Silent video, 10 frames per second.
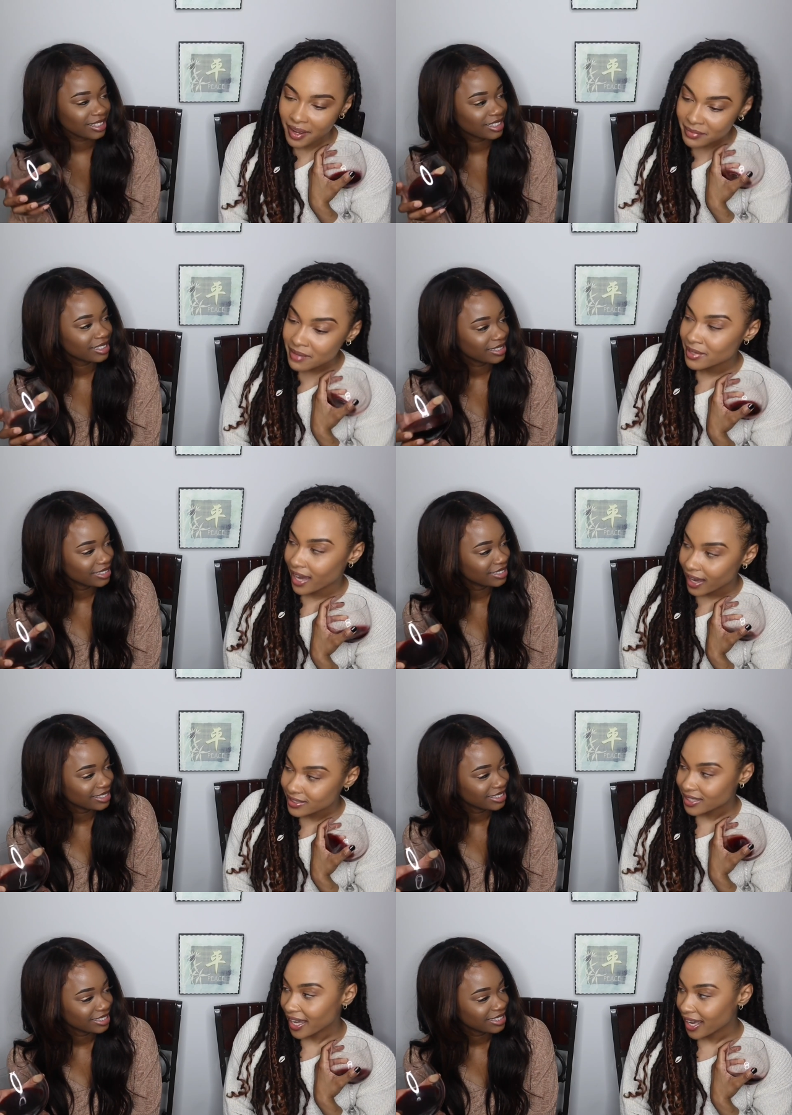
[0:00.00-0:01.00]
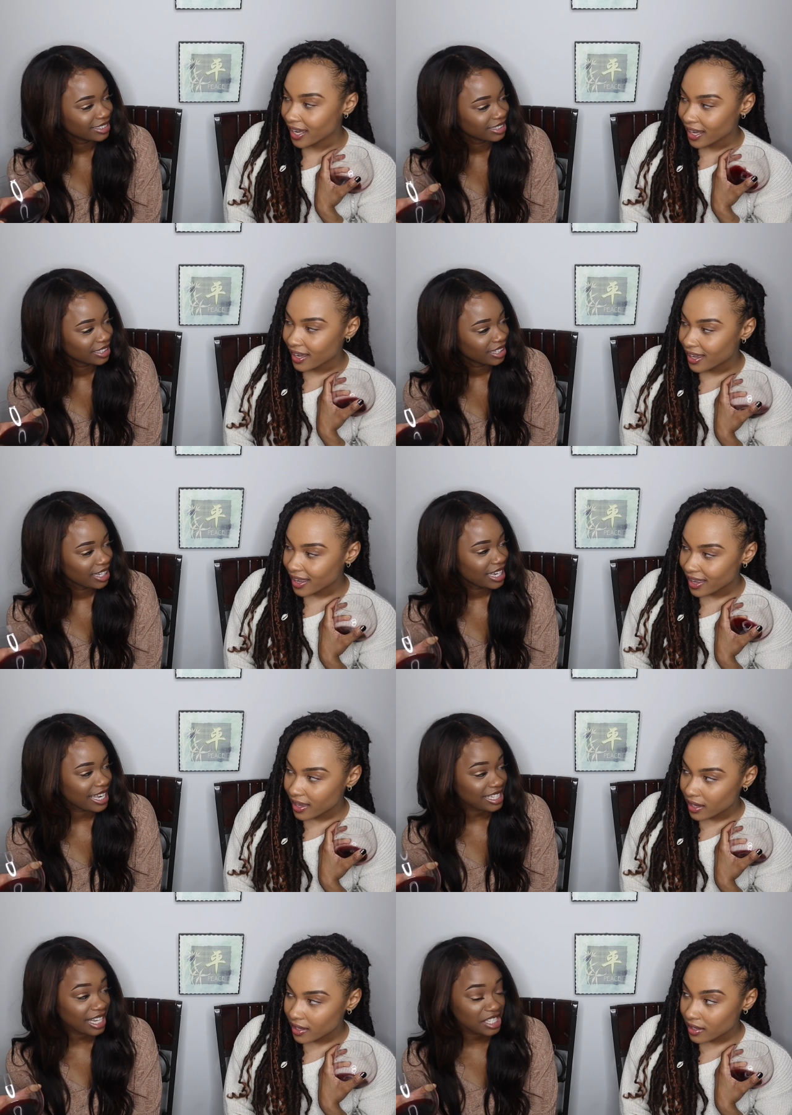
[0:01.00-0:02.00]
Speaker 1: meet Beyonce,
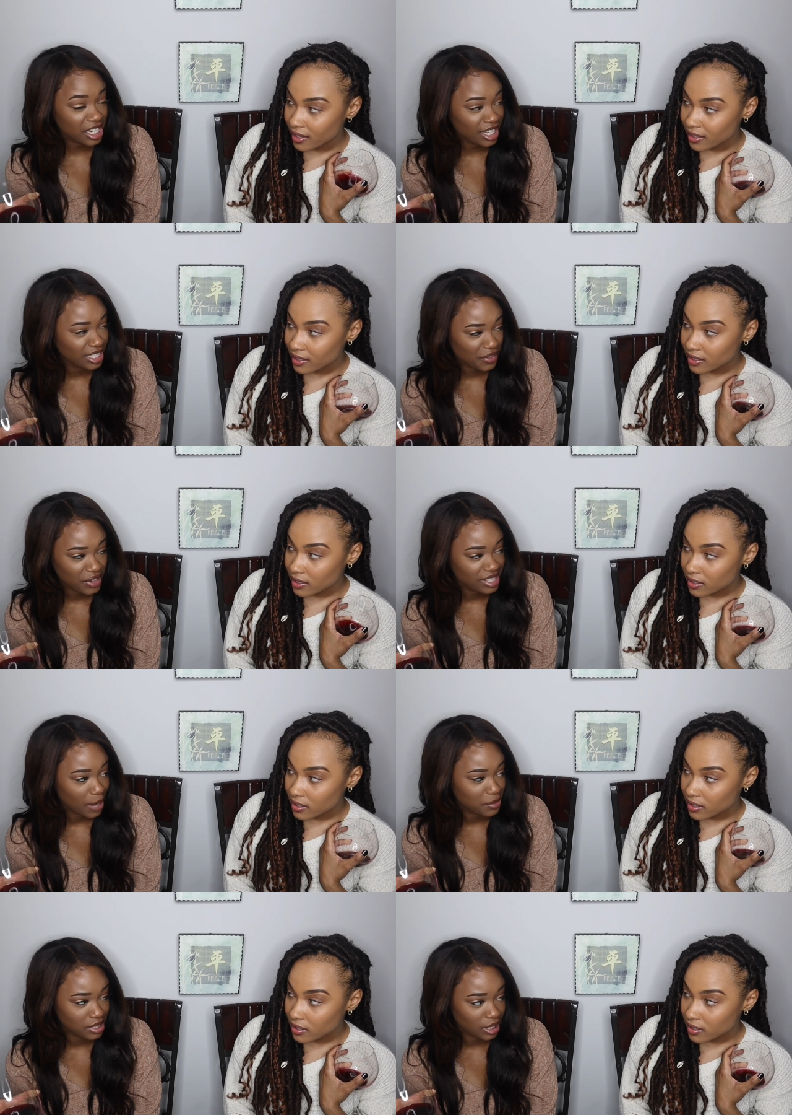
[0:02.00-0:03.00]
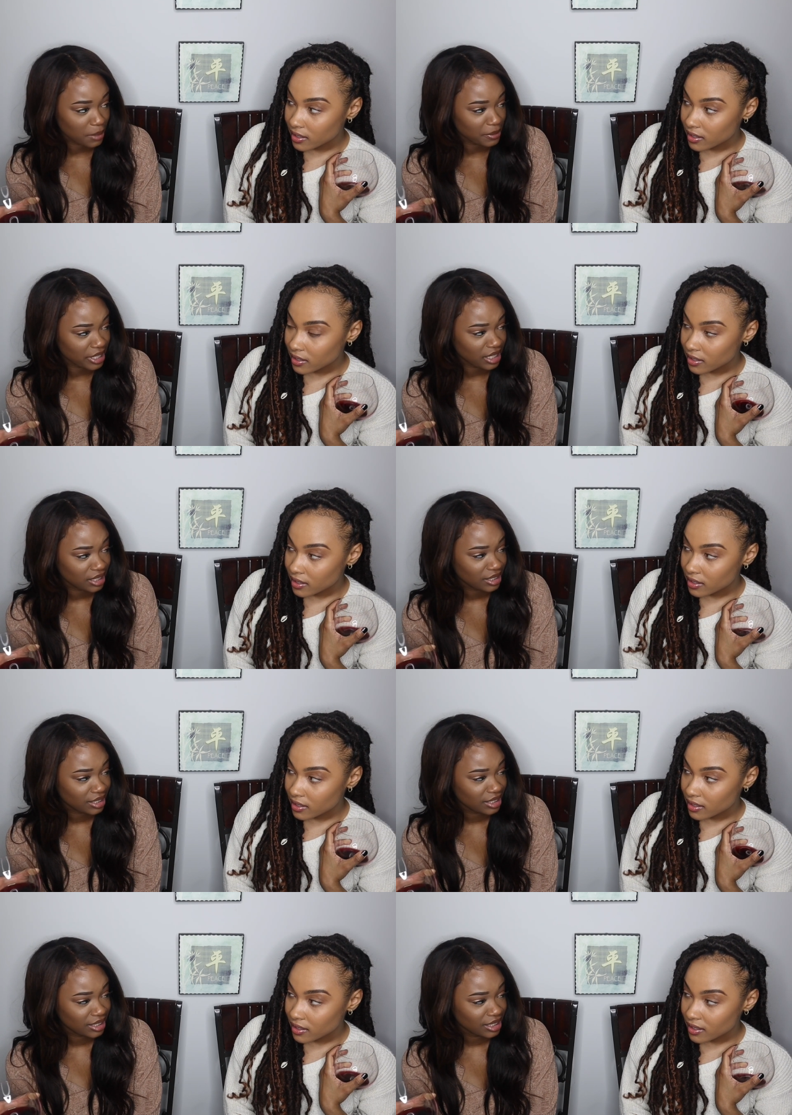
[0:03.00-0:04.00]
Speaker 2: she's a different type of celebrity.
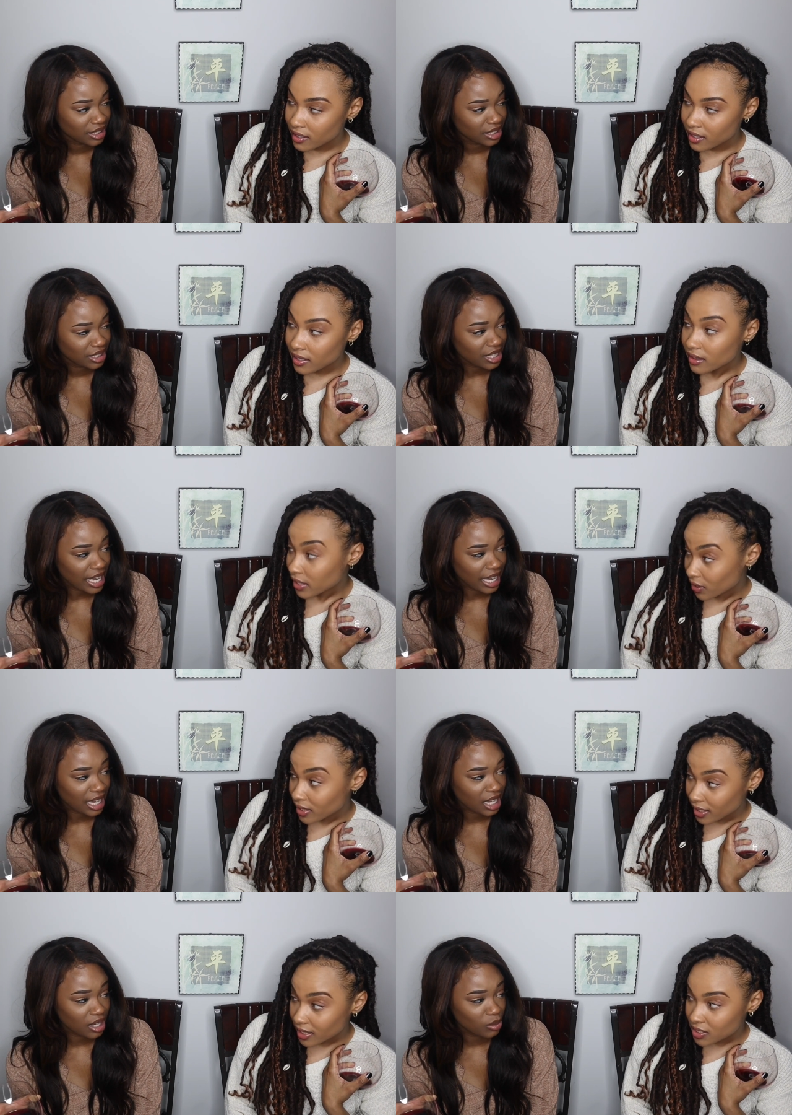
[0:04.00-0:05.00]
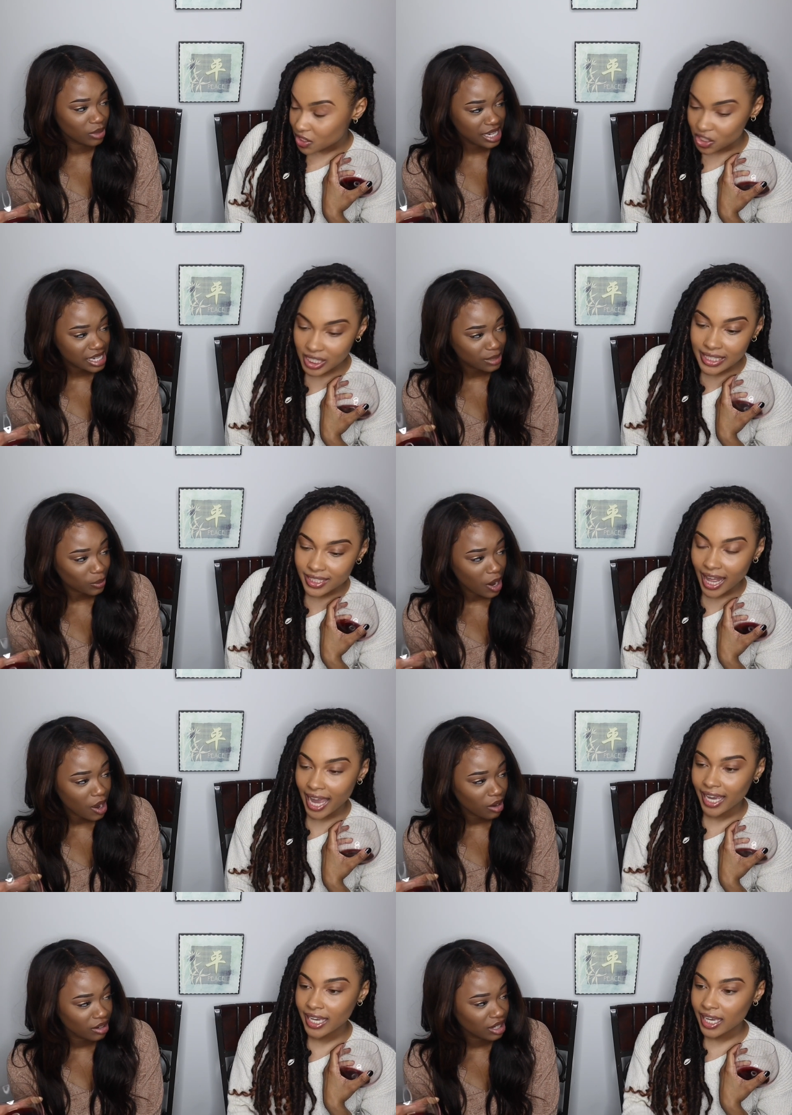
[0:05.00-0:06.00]
Speaker 1: Like, she's wrong?
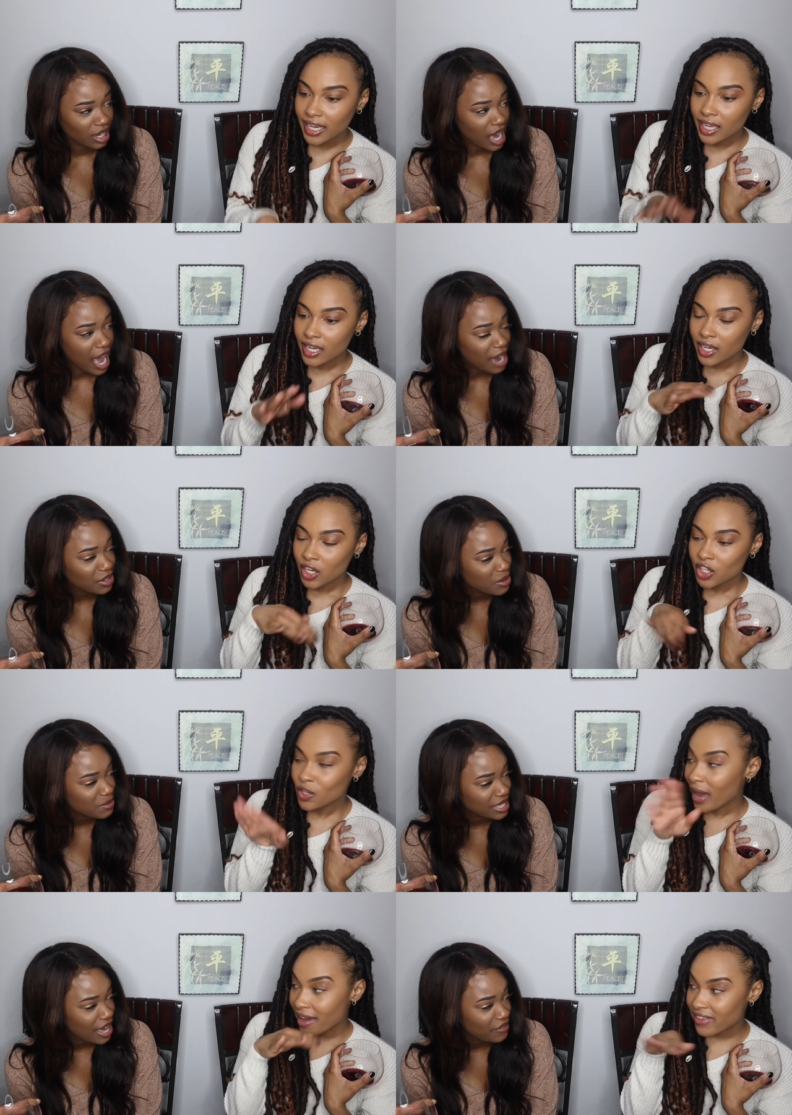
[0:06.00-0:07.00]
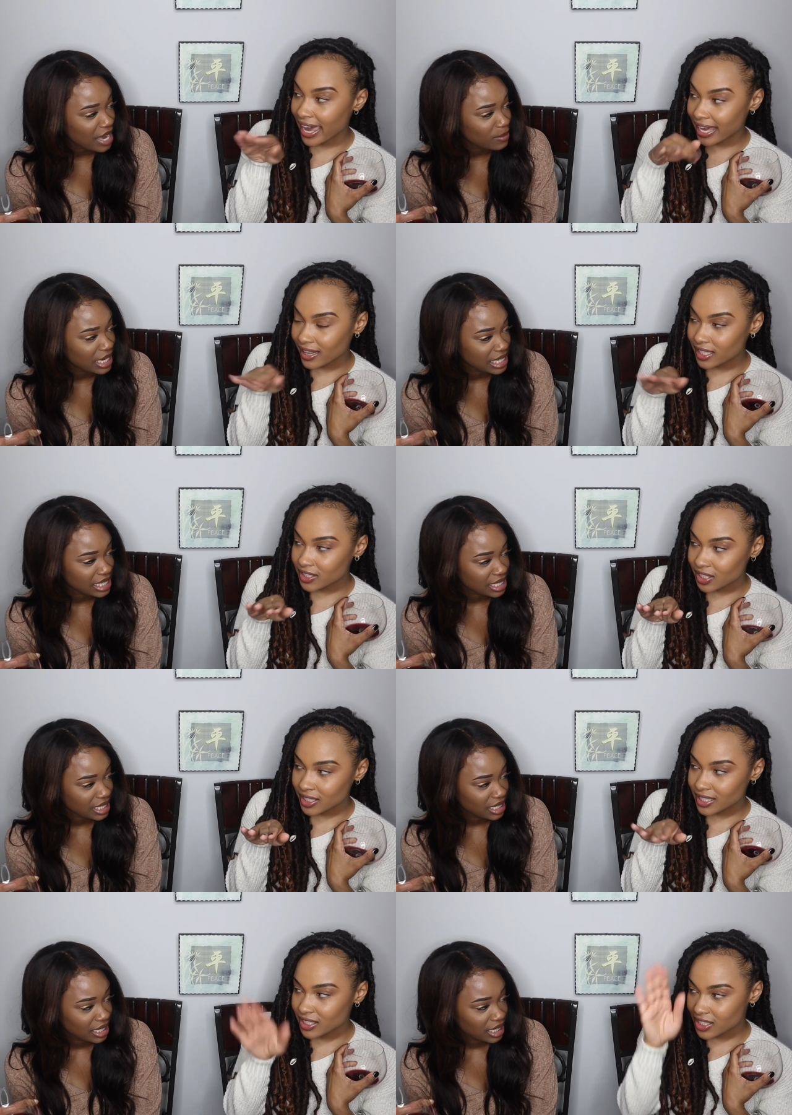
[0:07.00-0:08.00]
Like,
Speaker 2: how do
Speaker 1: you have
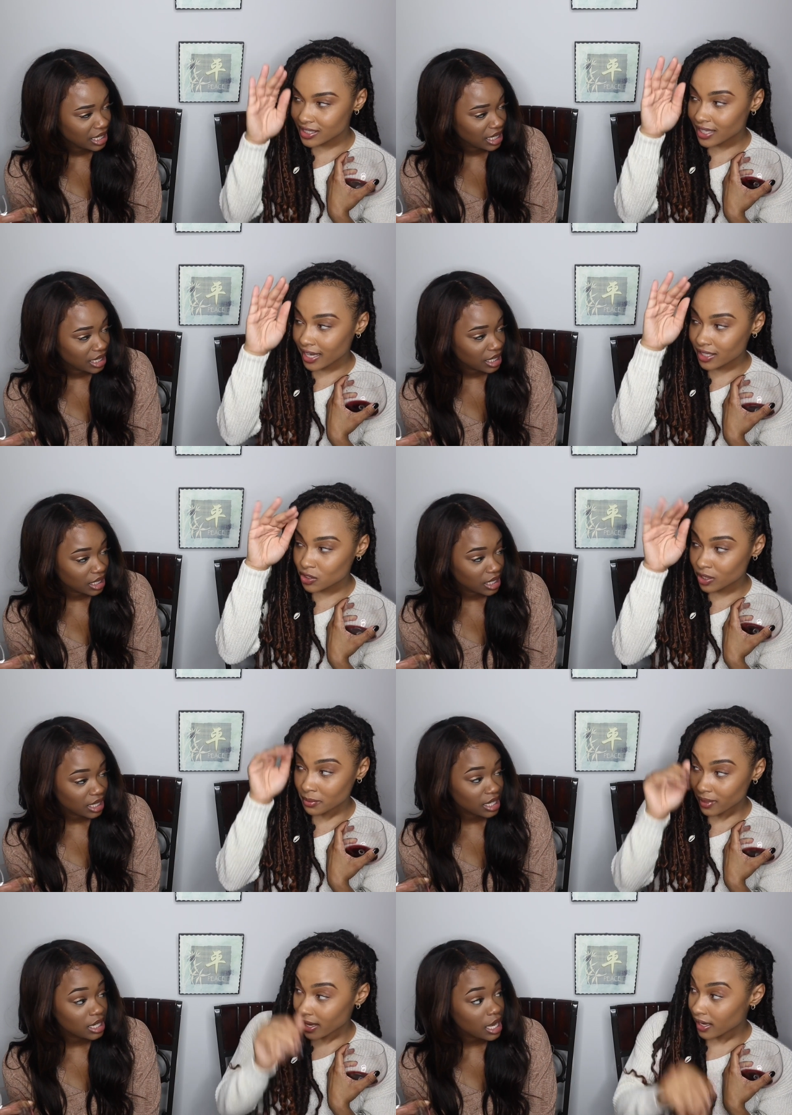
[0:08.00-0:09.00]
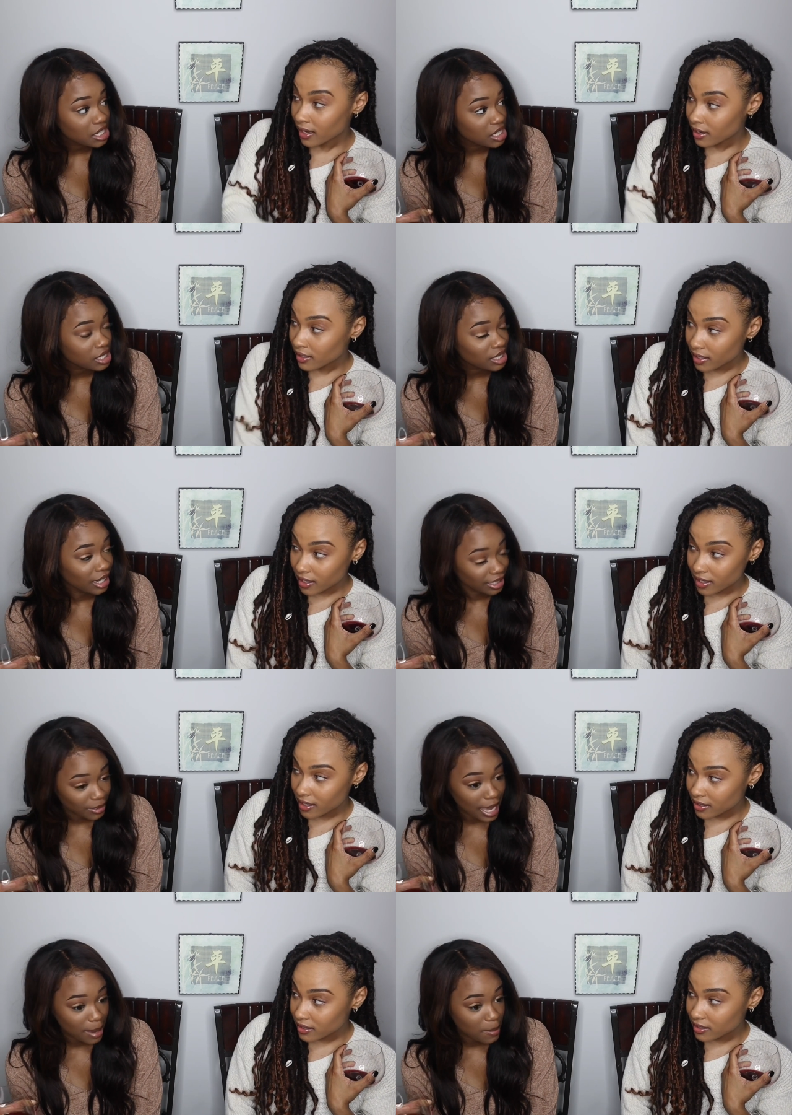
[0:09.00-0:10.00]
A-listers and she's like AAA. She's the A+.